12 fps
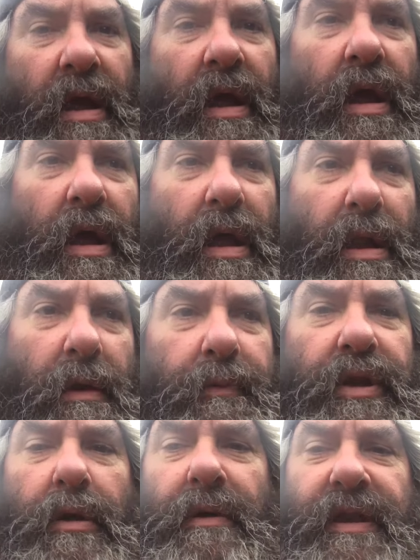Uh, let
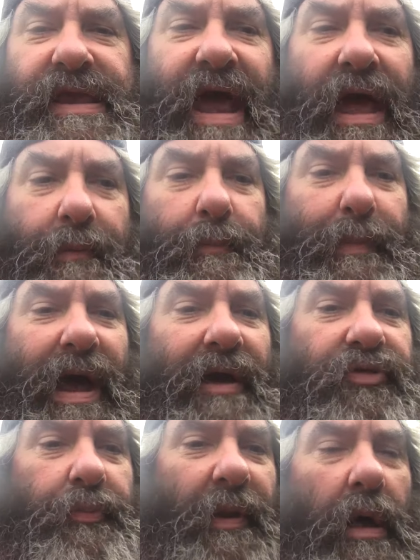me know in the comment
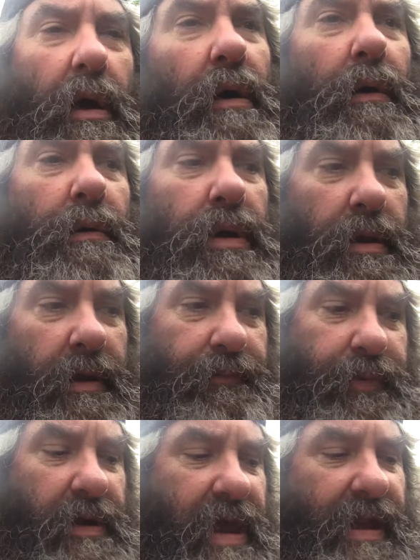box below
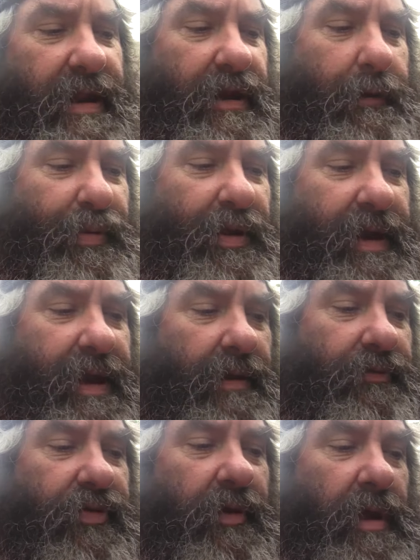if you got any
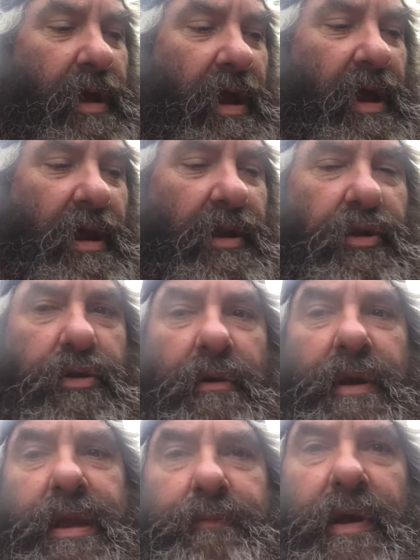plans to do
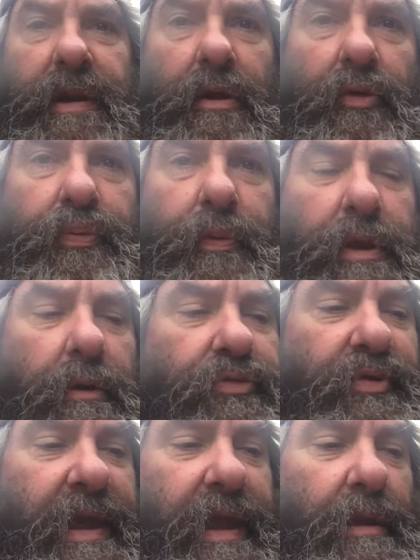any videos for your
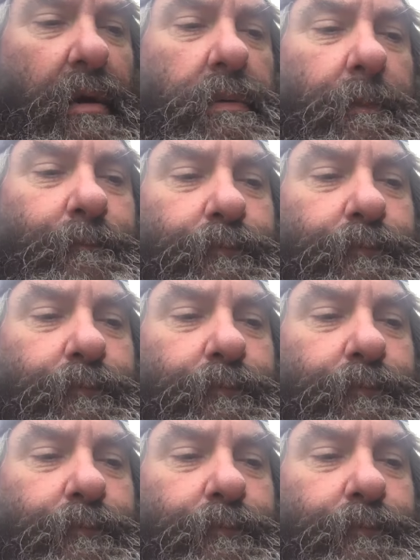channel.